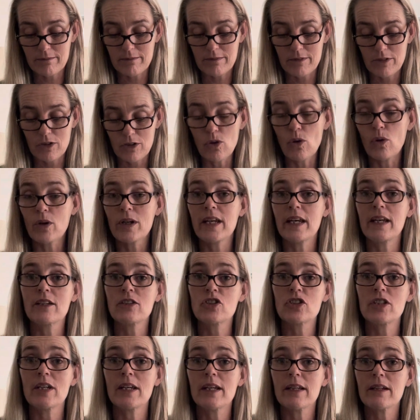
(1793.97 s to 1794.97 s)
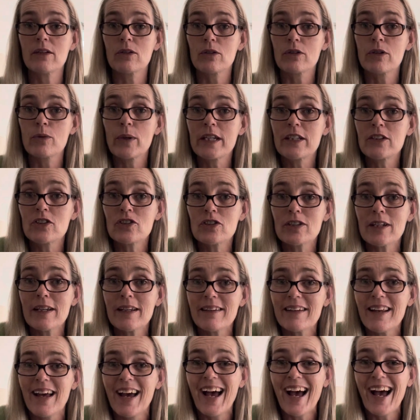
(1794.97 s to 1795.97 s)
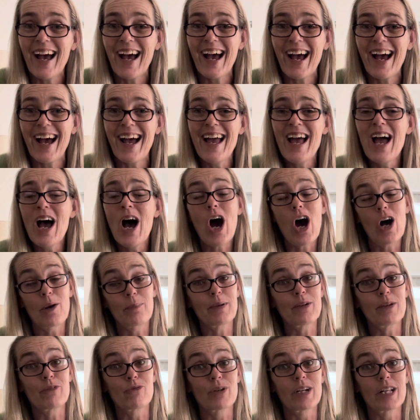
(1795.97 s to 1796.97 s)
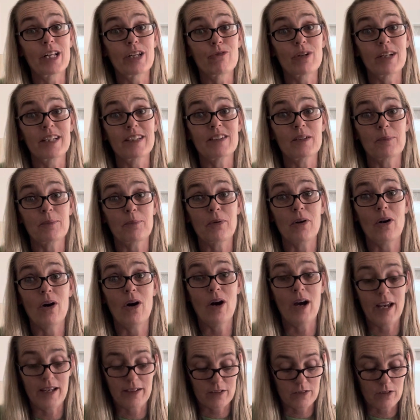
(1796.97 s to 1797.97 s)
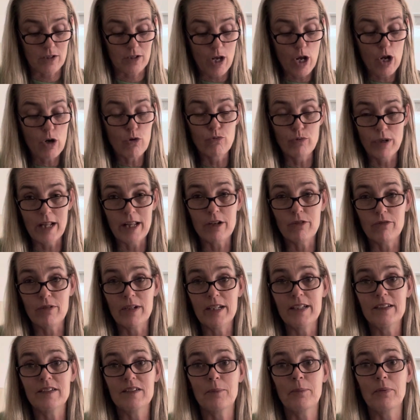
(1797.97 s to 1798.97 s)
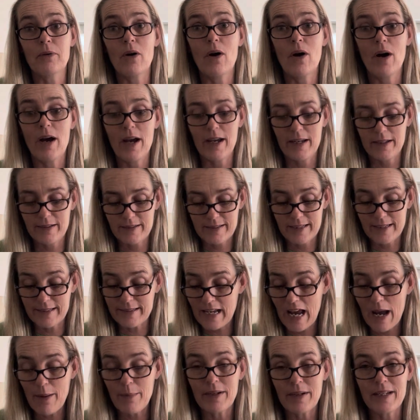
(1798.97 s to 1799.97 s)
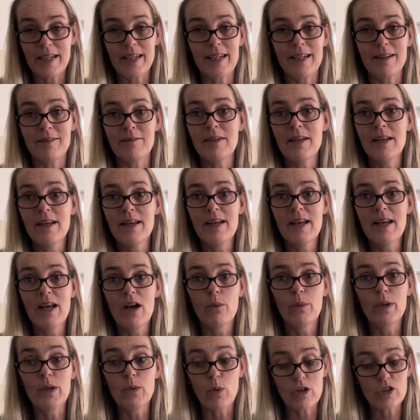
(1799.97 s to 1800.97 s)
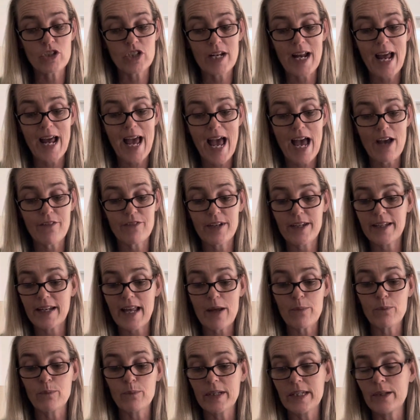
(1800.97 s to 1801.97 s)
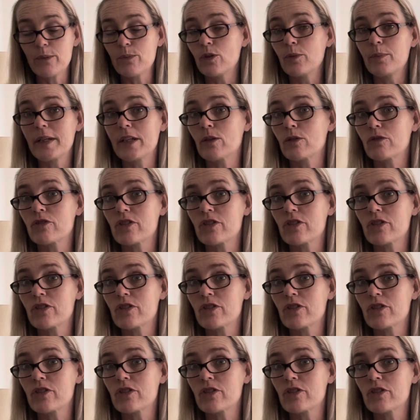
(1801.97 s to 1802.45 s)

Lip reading: you're king shit or queen shit, I'd be really, really surprised. Really, really surprised. It's coming in. We want you to have it, and we will be your